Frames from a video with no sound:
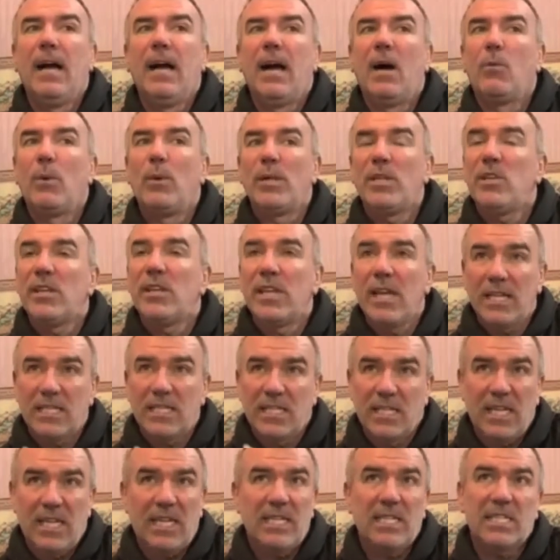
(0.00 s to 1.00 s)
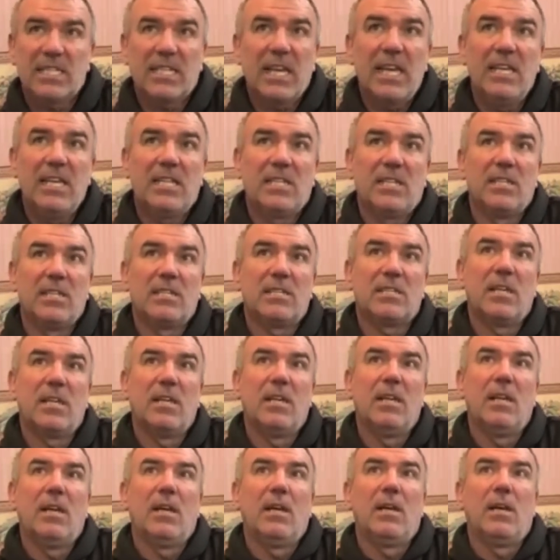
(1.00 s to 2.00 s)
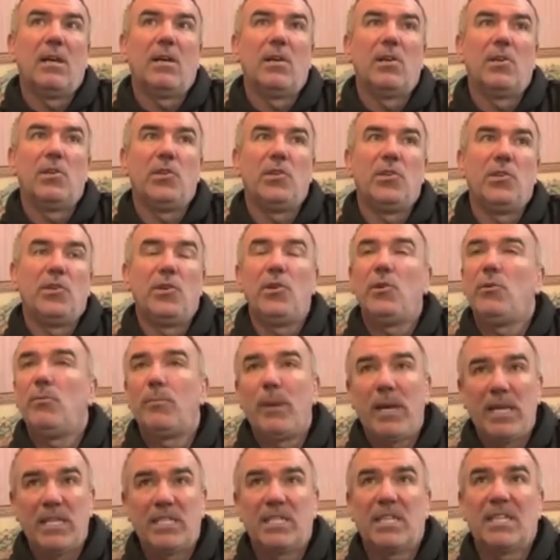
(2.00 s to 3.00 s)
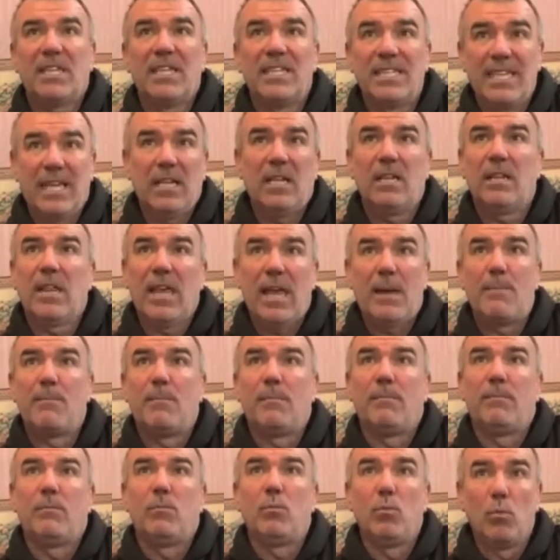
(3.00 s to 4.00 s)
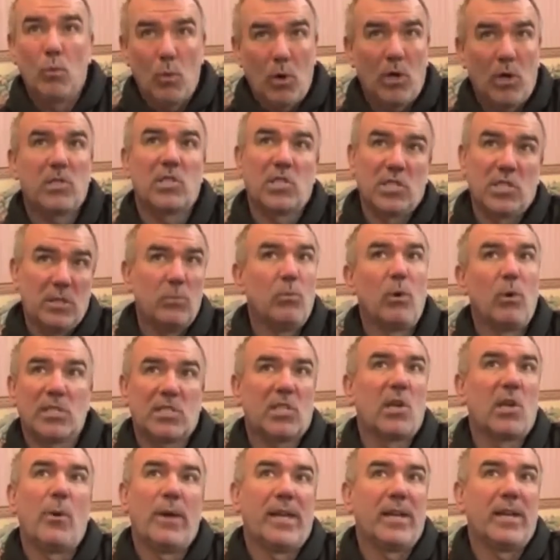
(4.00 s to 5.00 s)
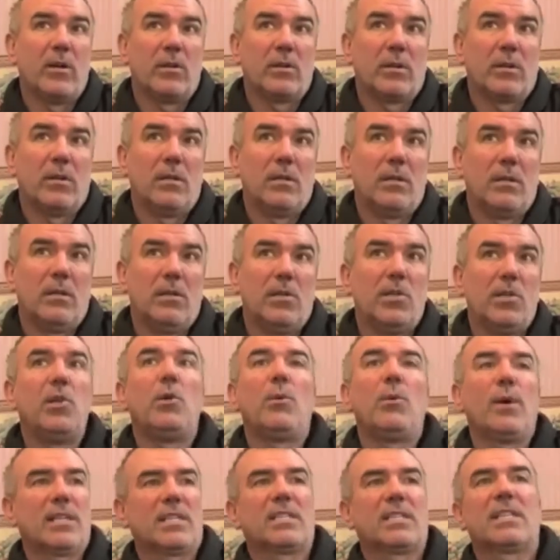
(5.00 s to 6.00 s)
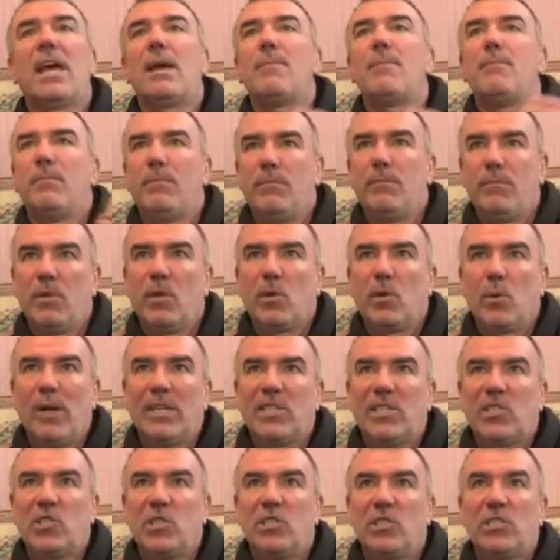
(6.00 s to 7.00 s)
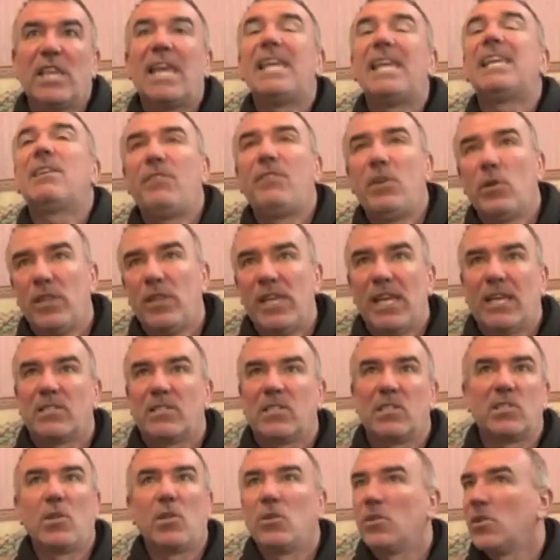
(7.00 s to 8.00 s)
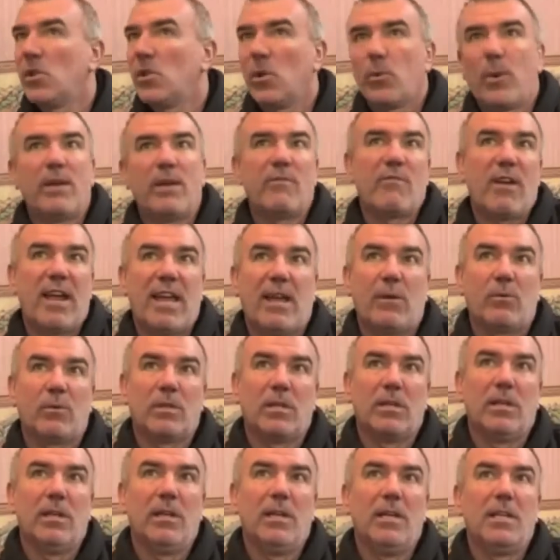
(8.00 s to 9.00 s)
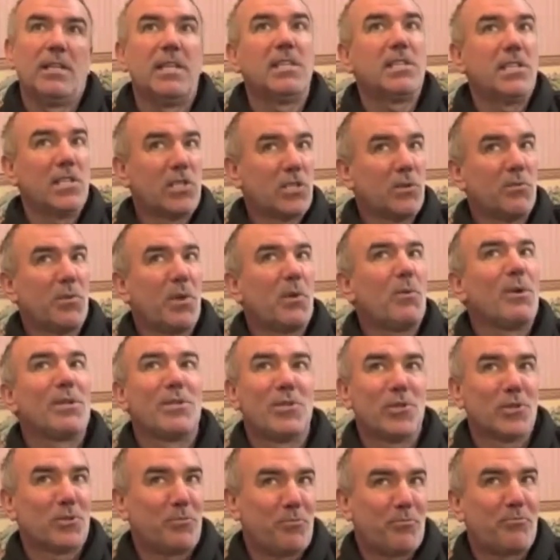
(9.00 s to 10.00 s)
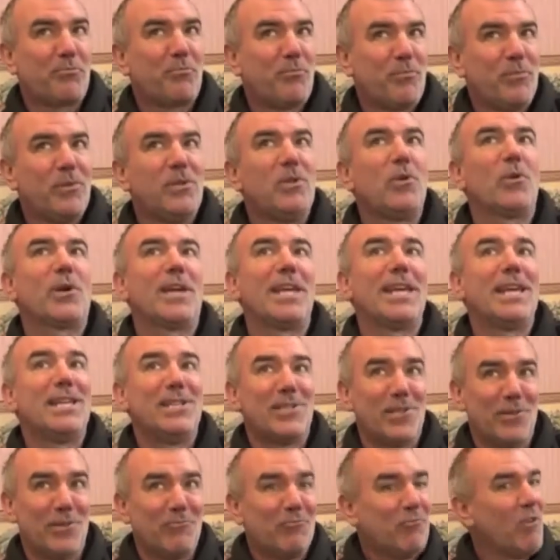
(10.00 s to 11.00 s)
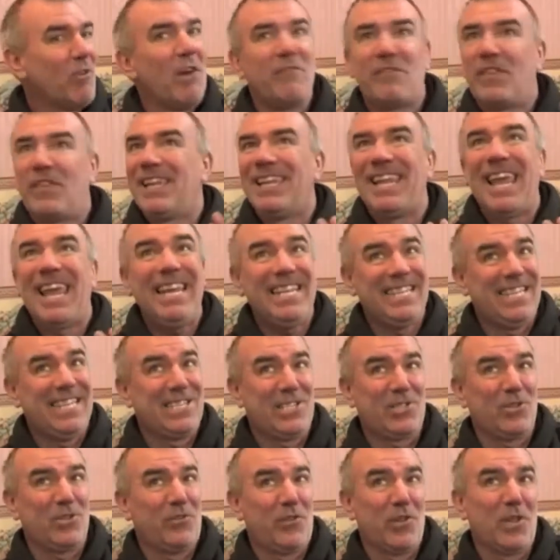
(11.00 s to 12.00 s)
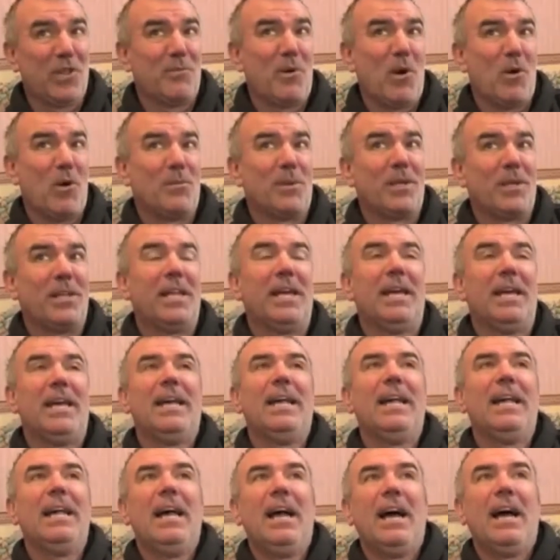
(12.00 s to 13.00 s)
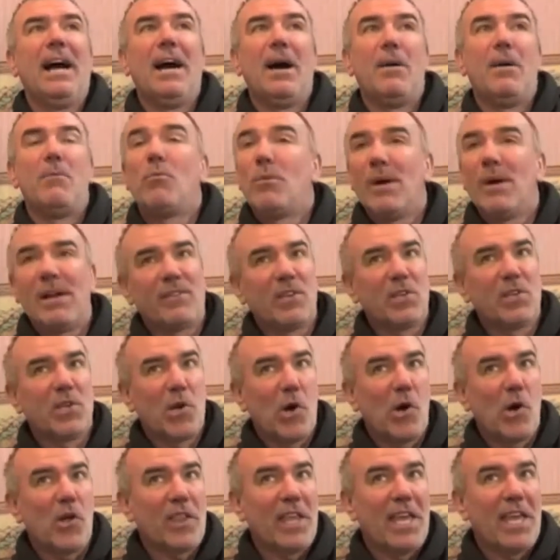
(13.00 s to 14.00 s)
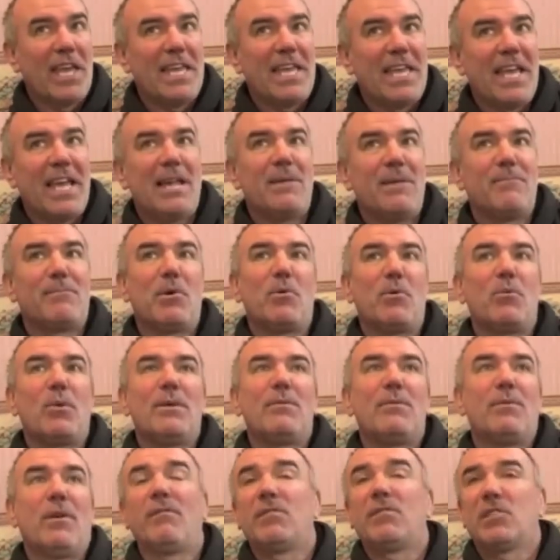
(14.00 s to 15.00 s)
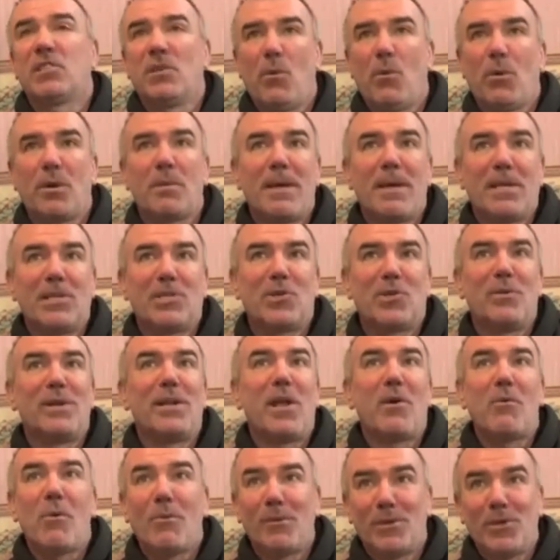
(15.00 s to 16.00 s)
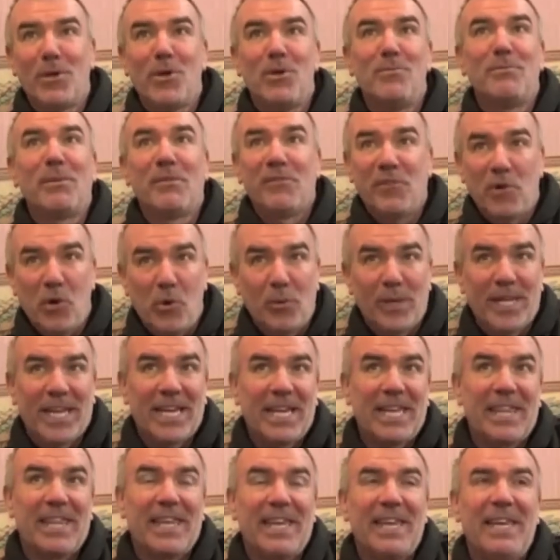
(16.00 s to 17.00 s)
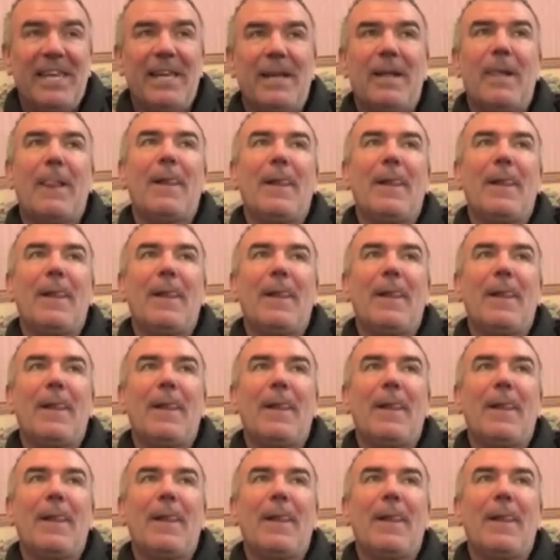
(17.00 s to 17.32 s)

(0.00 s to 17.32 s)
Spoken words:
And when you get to that status, you basically tell them what's going on. You ask them the questions, they give you the answers, not the other way round. This is something we're just looking into of the latest stuff at the moment. We haven't got there yet, but we obviously want to make sure we know what we're doing before we get there.